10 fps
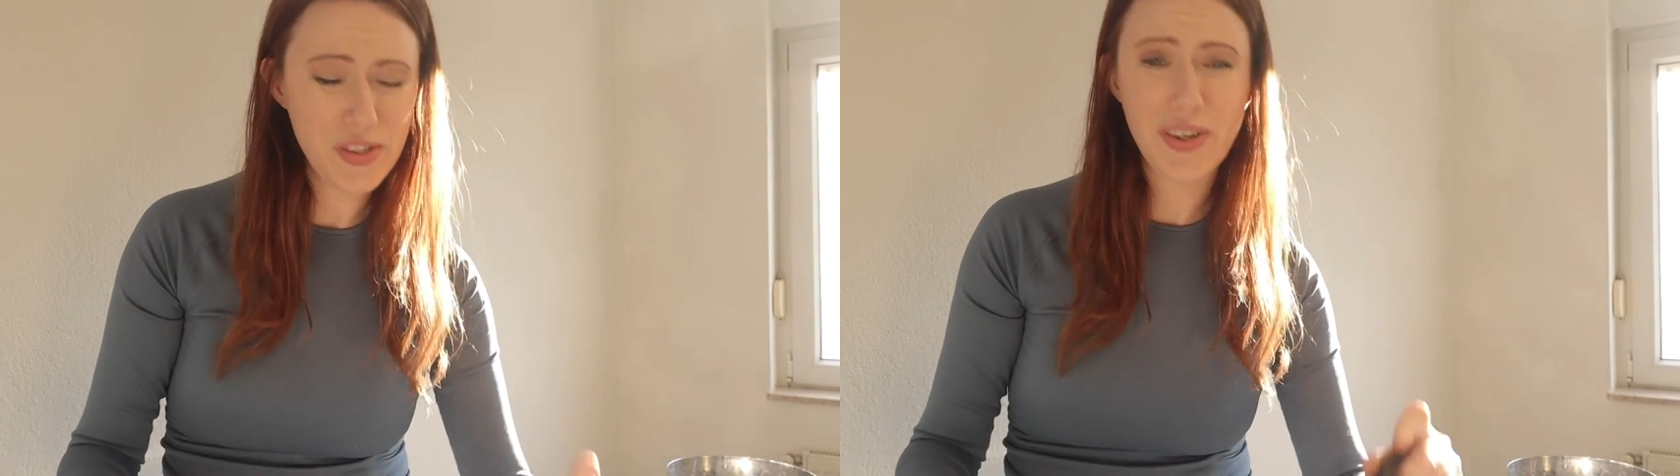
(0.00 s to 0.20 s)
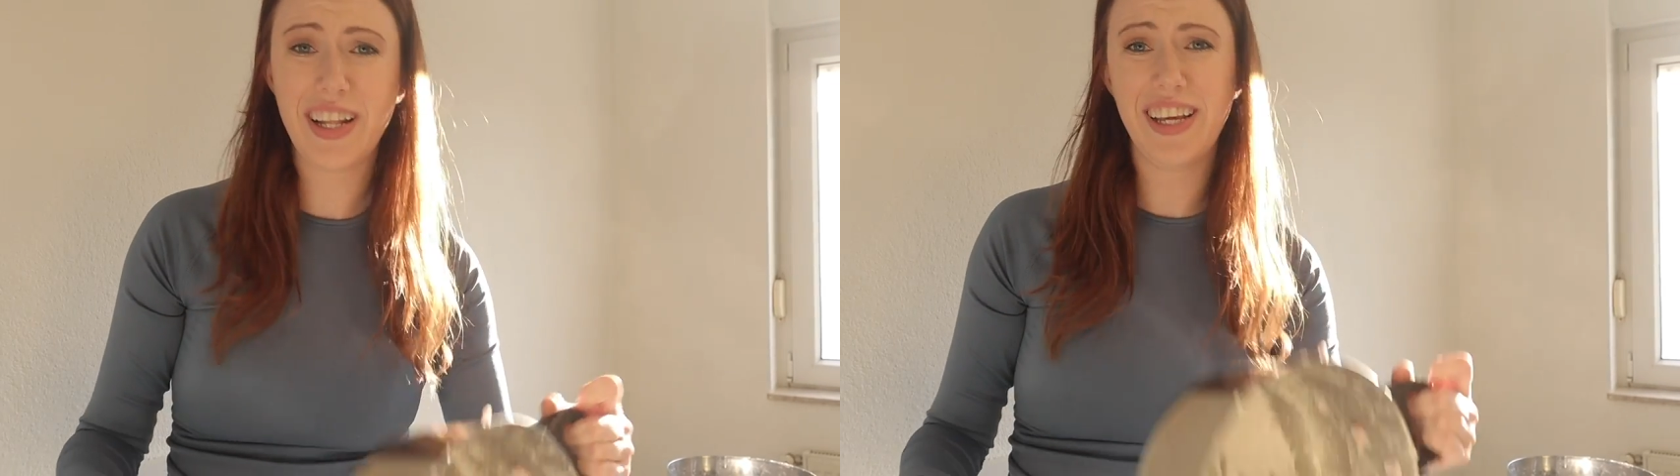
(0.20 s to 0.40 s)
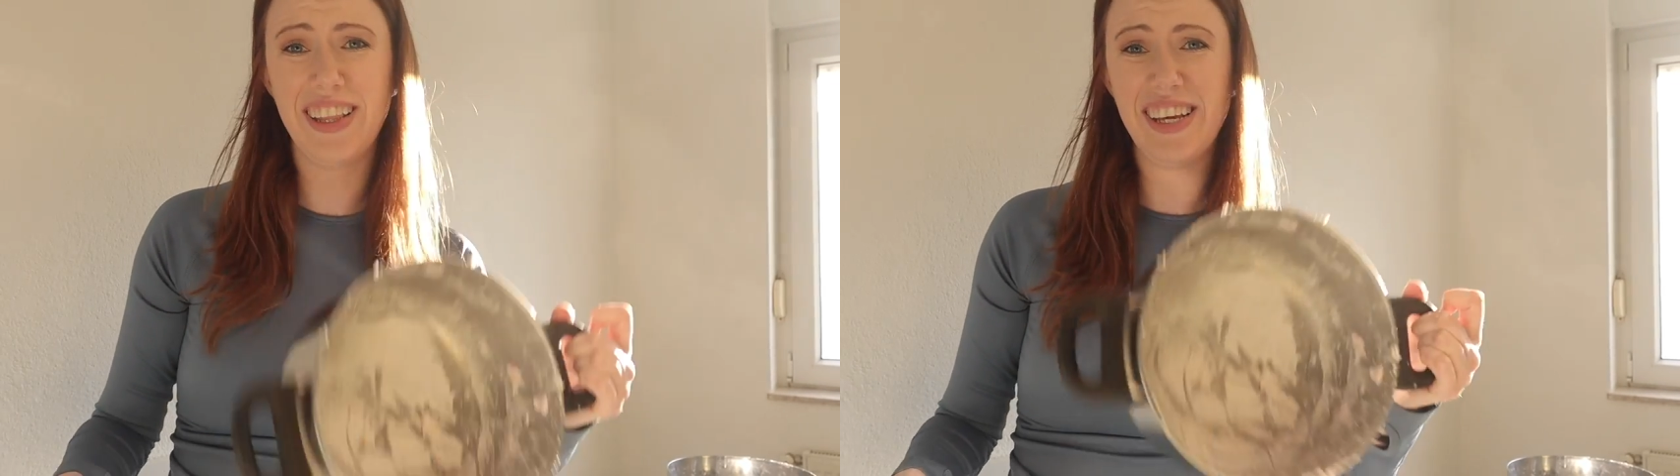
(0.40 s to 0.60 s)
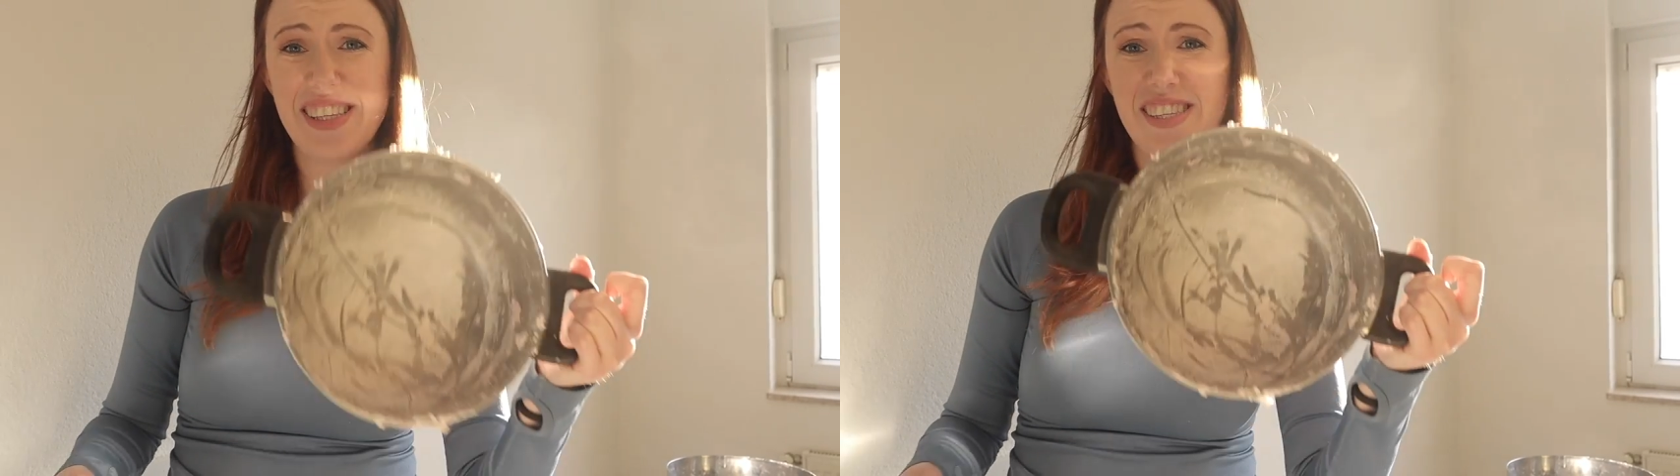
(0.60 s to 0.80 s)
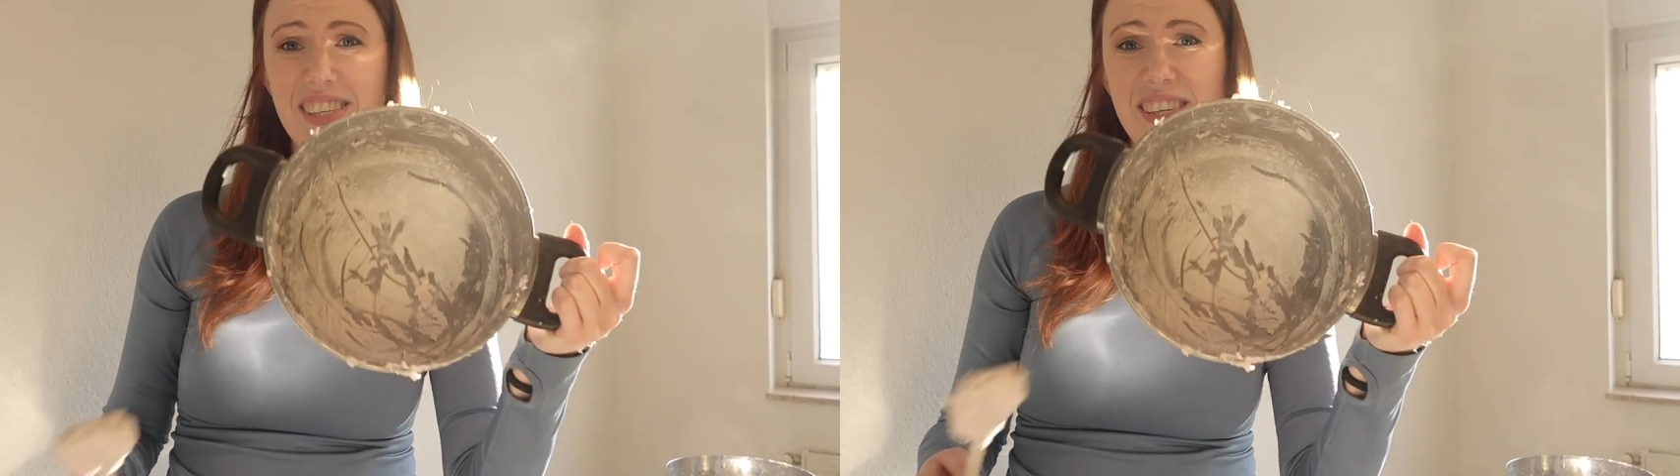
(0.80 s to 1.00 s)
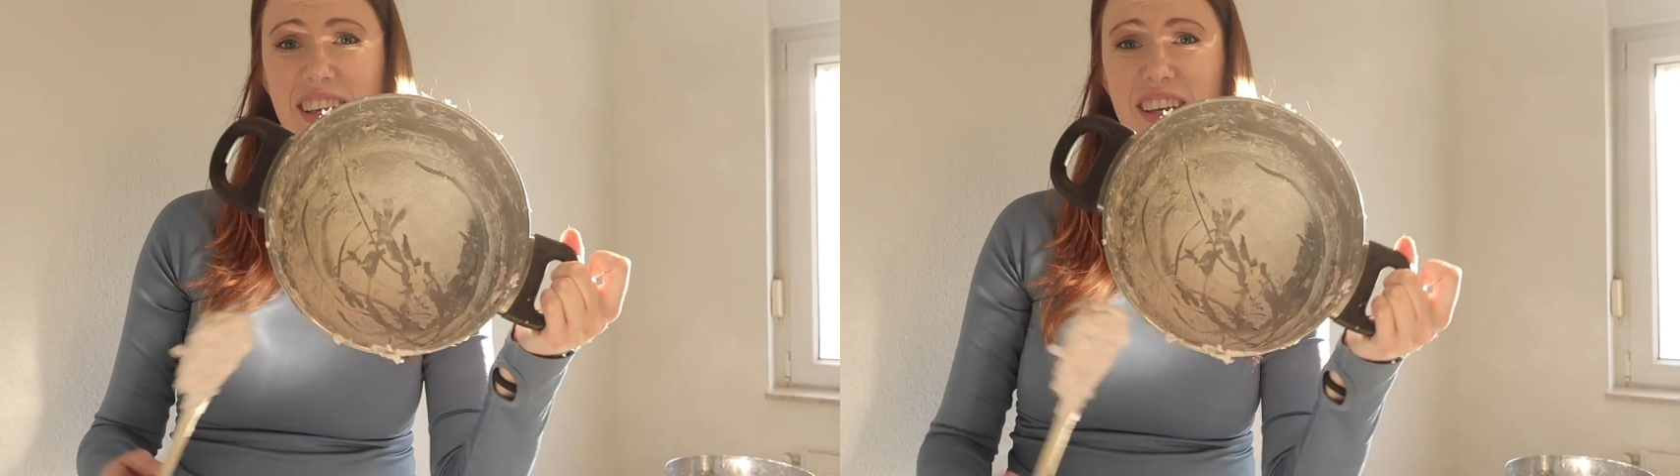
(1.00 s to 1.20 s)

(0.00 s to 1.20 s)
do you clean this?